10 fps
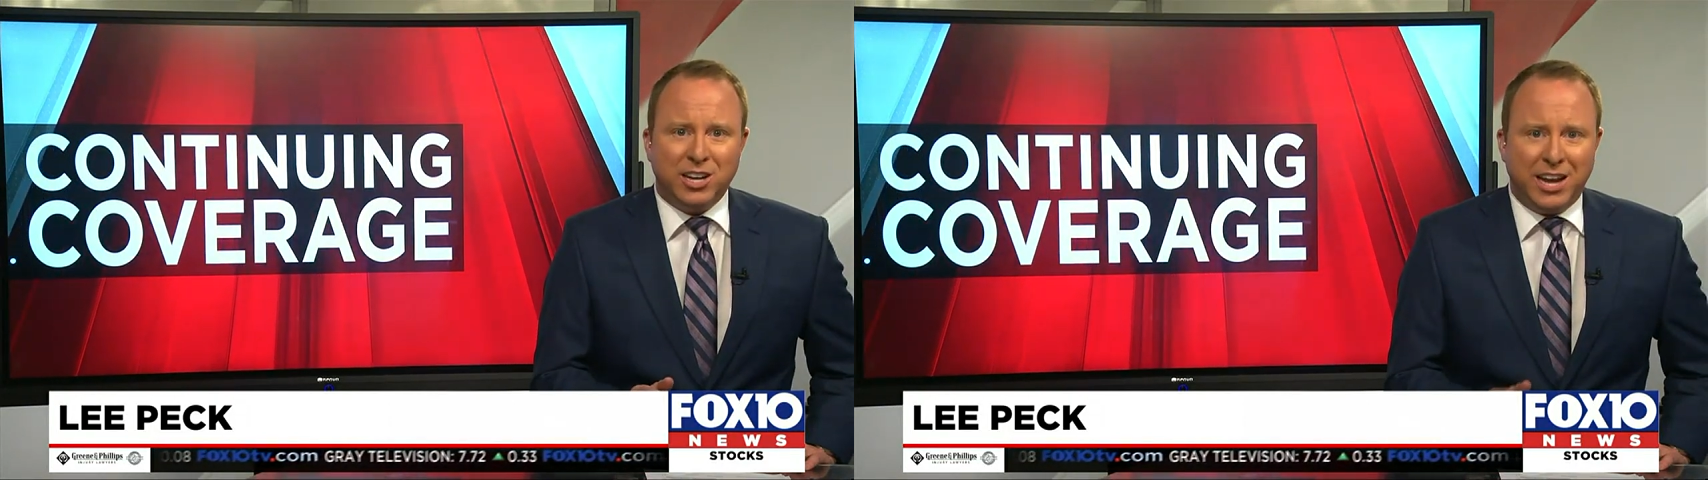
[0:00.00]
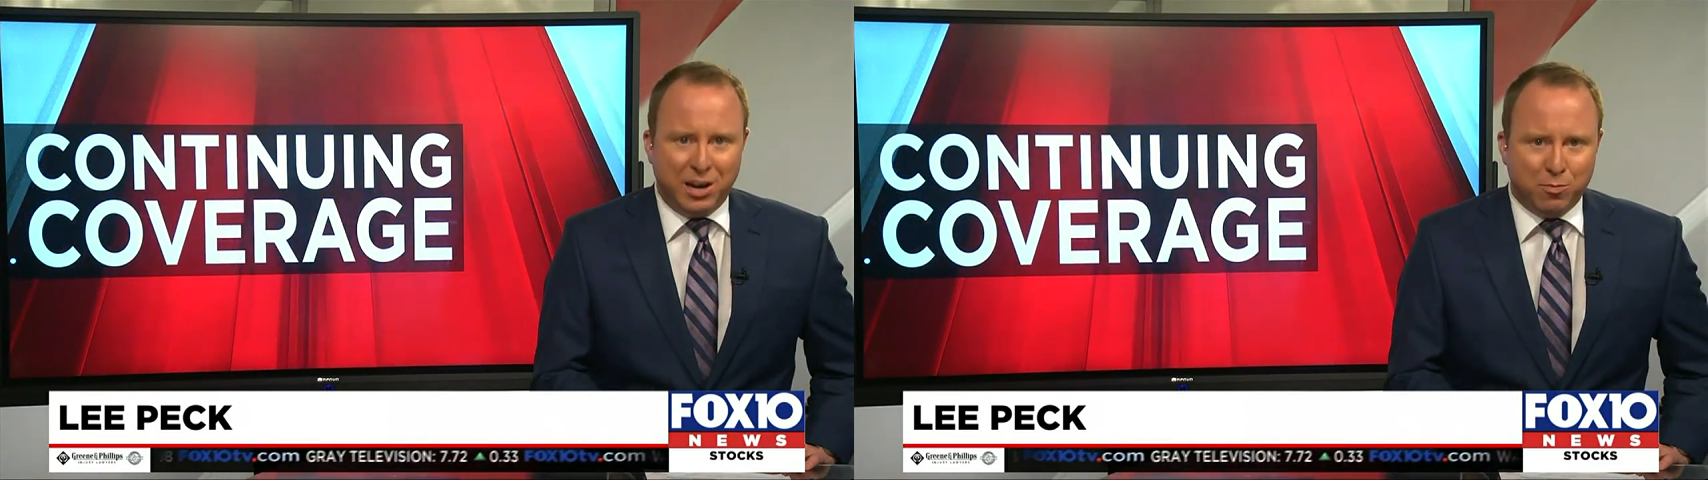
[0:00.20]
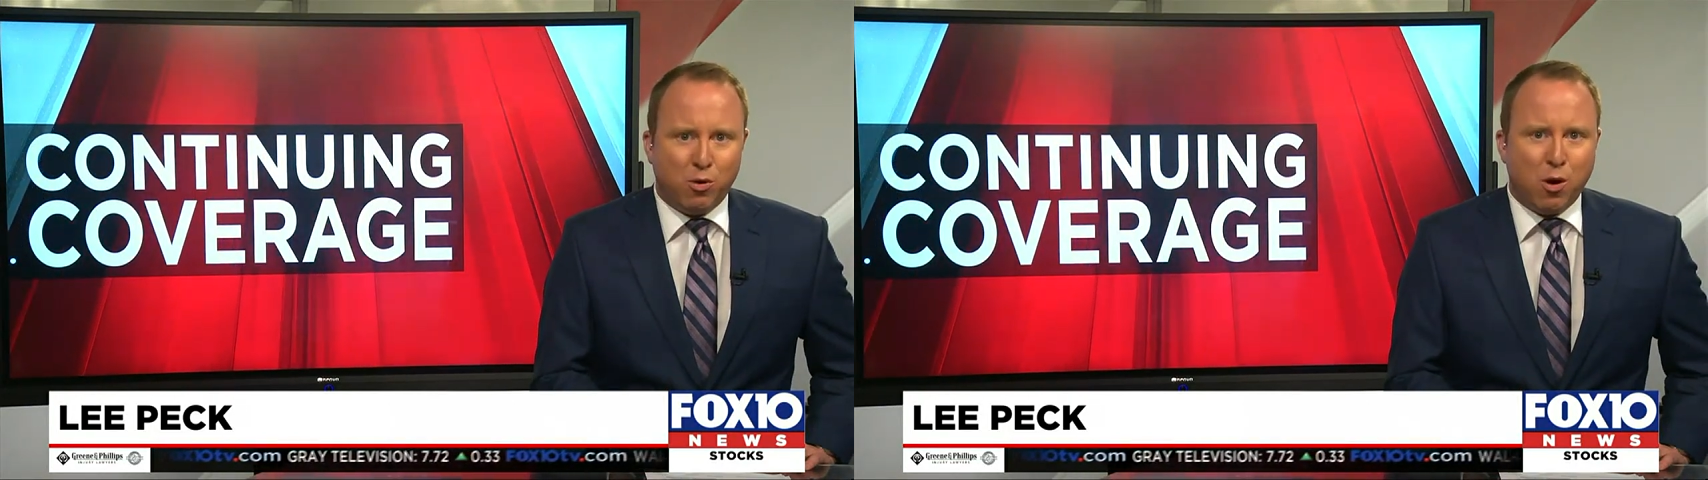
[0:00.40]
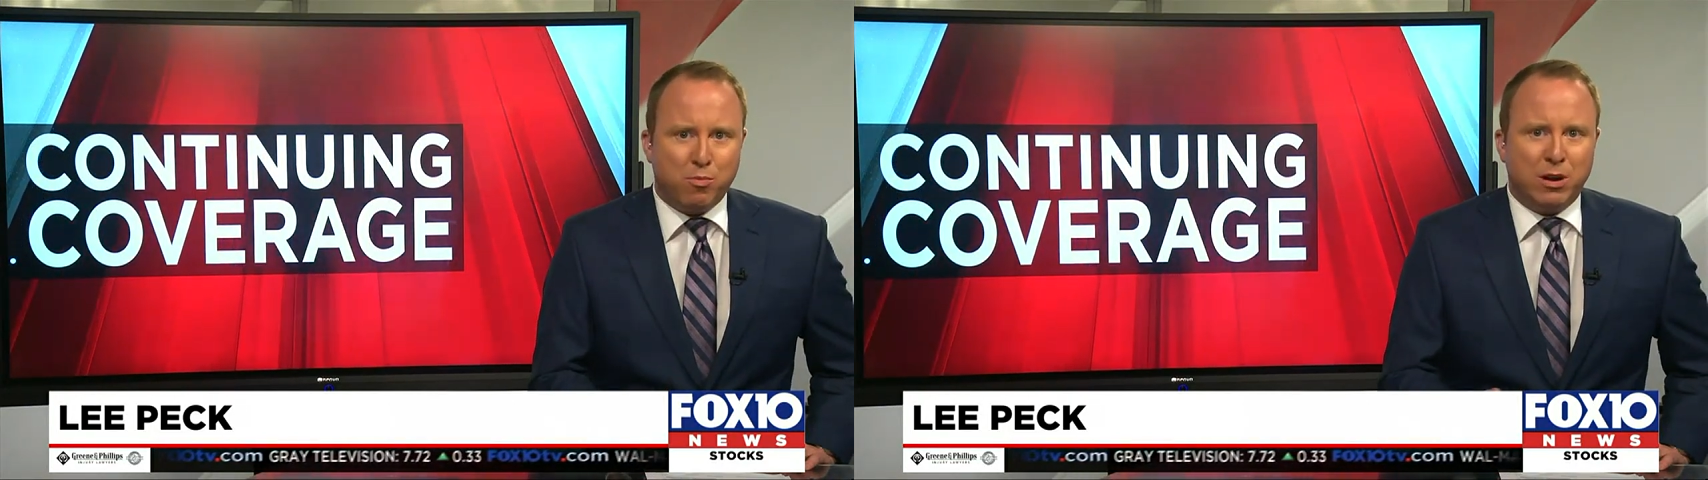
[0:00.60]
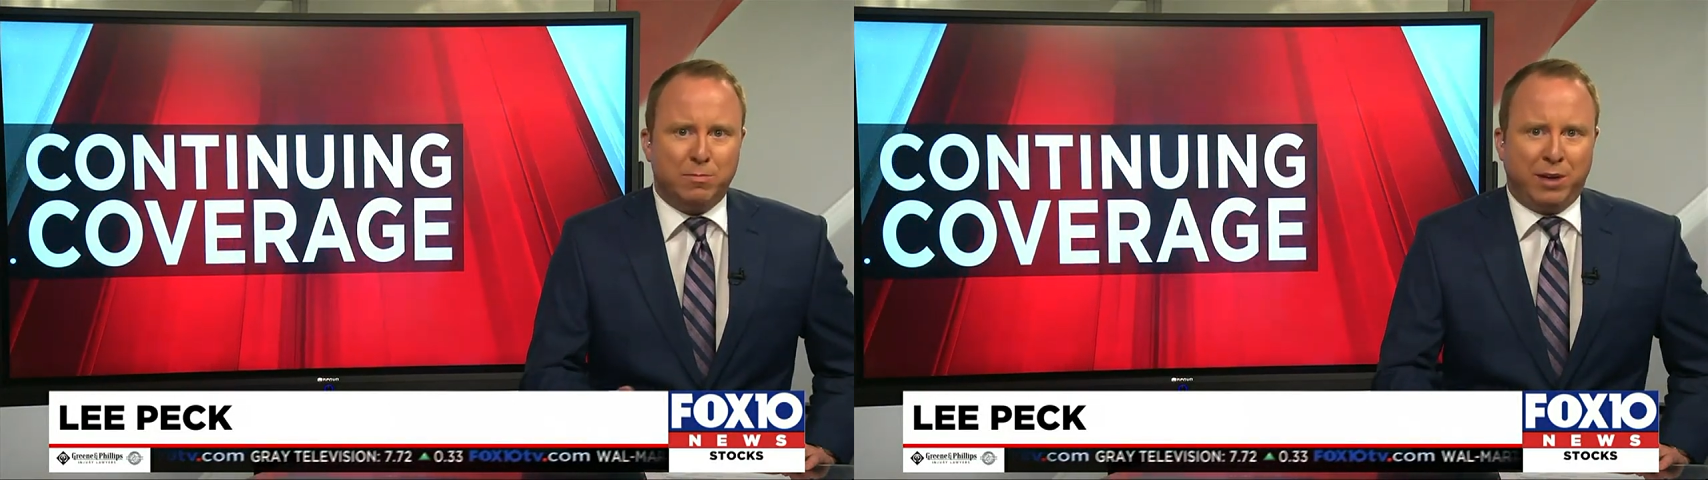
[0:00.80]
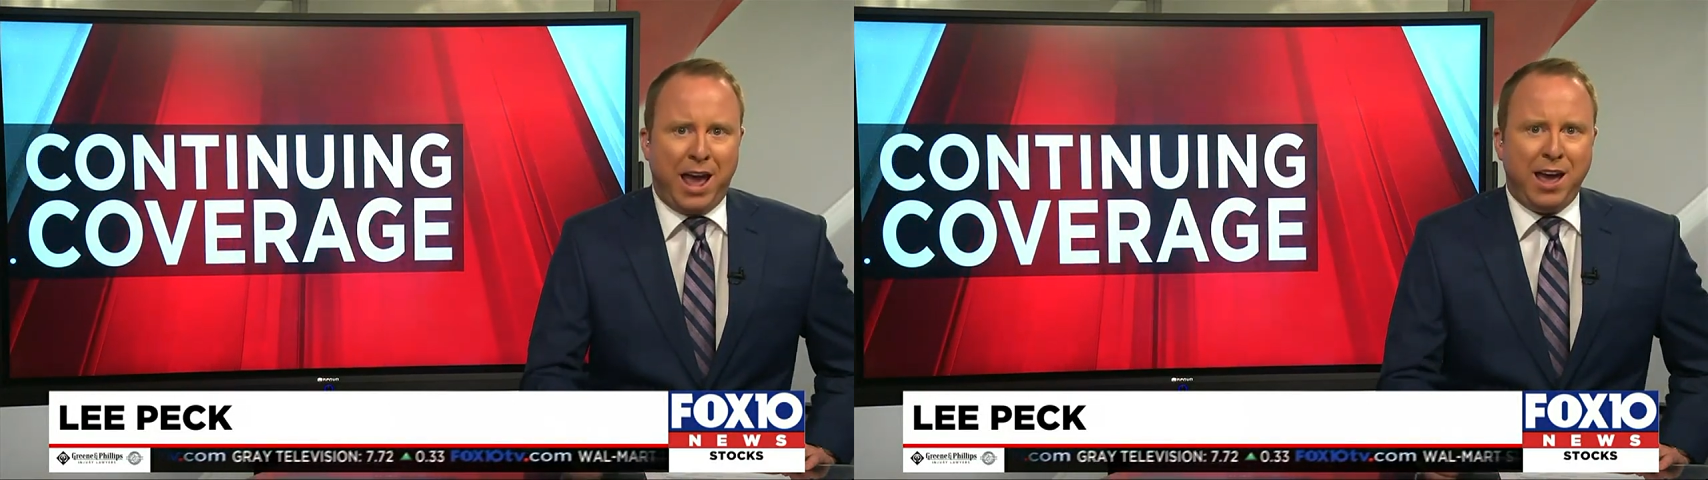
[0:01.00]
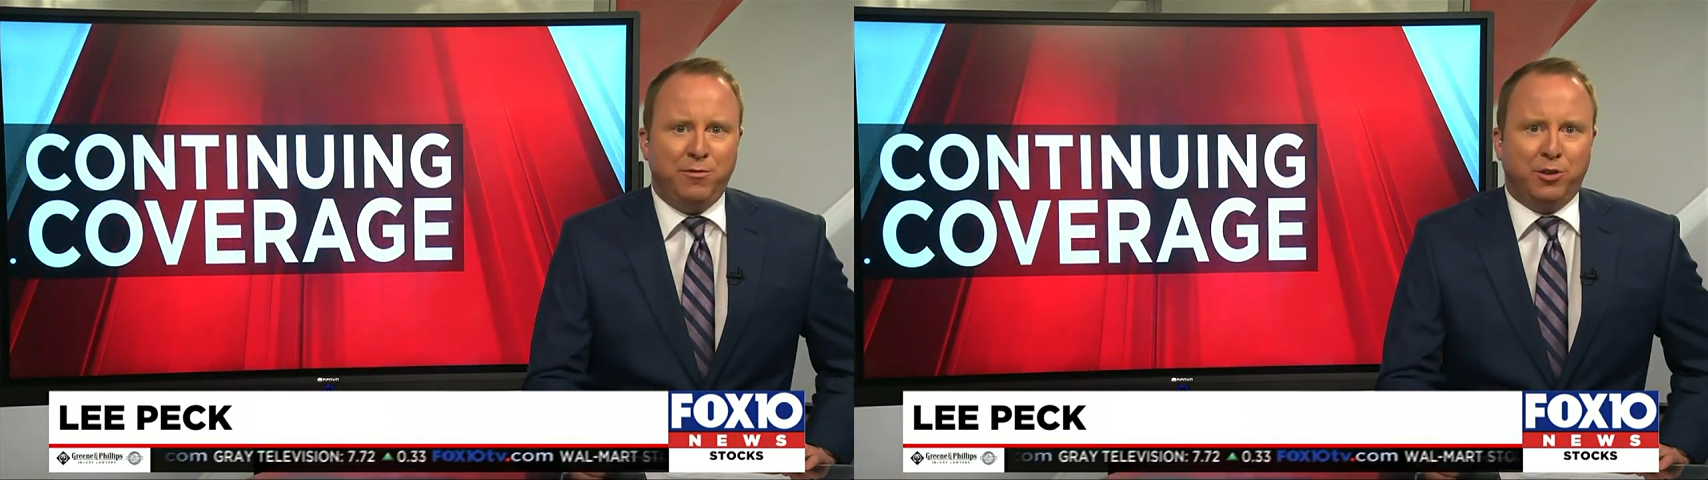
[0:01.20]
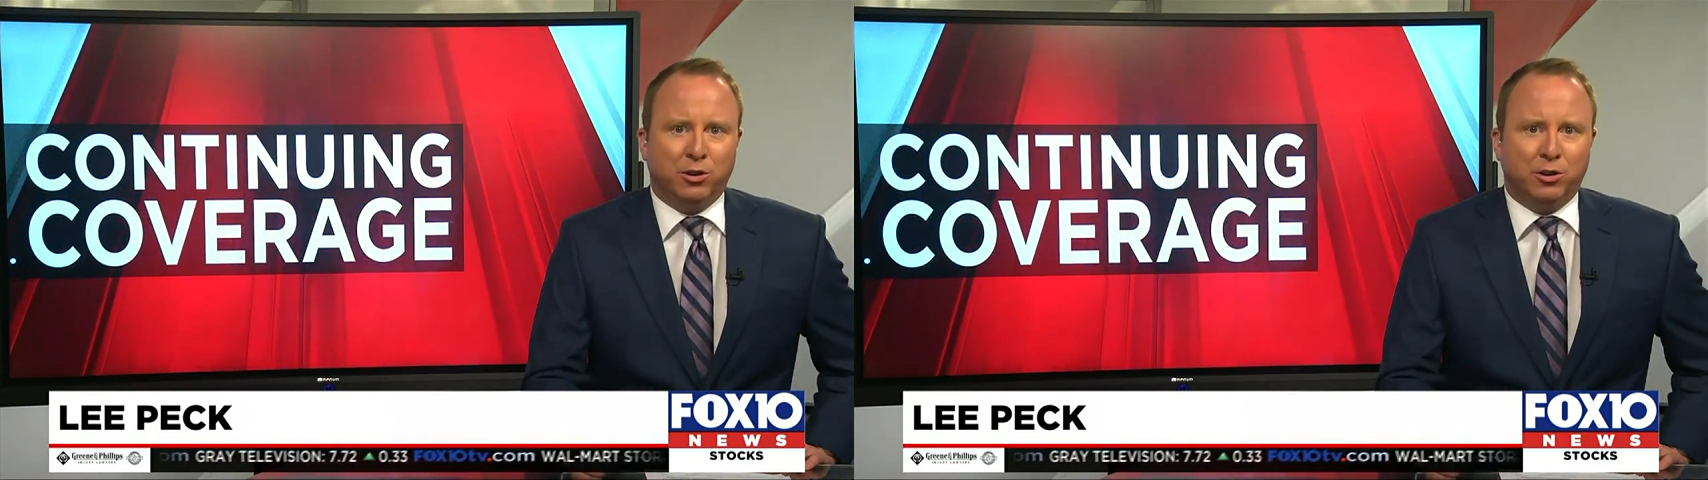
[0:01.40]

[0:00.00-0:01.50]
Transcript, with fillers: inappropriate behavior